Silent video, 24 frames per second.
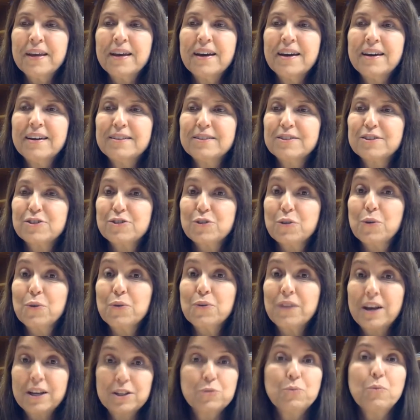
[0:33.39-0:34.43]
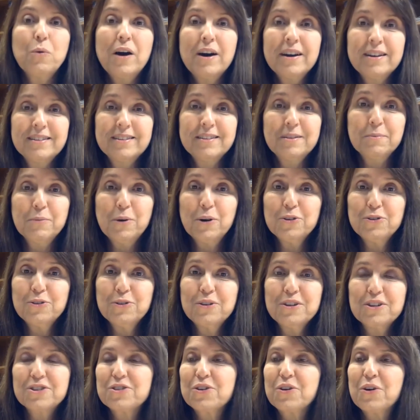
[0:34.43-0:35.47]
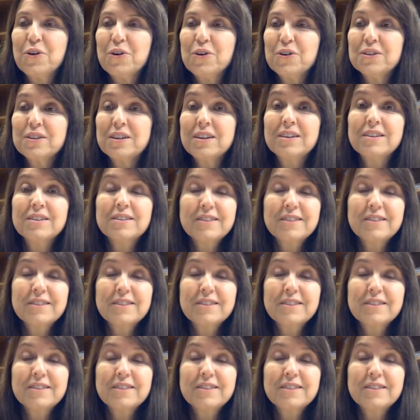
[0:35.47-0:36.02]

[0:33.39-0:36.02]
And so that's why the module is called